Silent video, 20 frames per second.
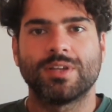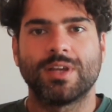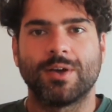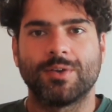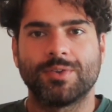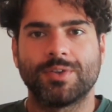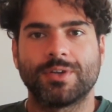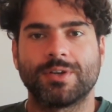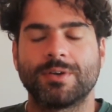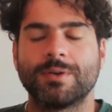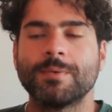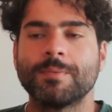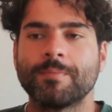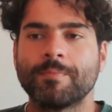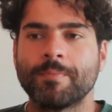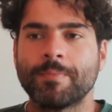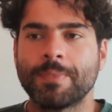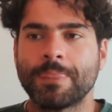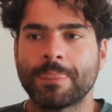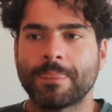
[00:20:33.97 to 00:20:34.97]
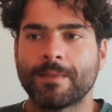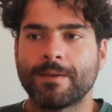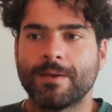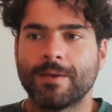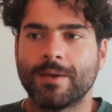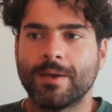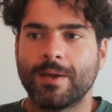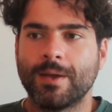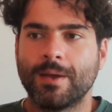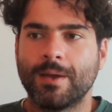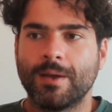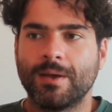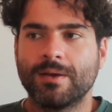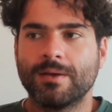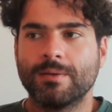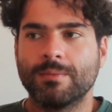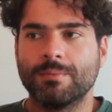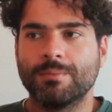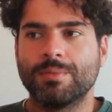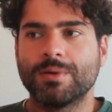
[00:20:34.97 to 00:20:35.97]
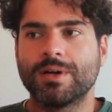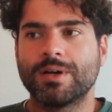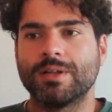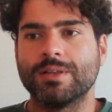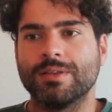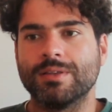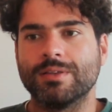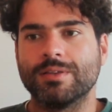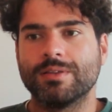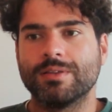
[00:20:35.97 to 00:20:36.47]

out there. But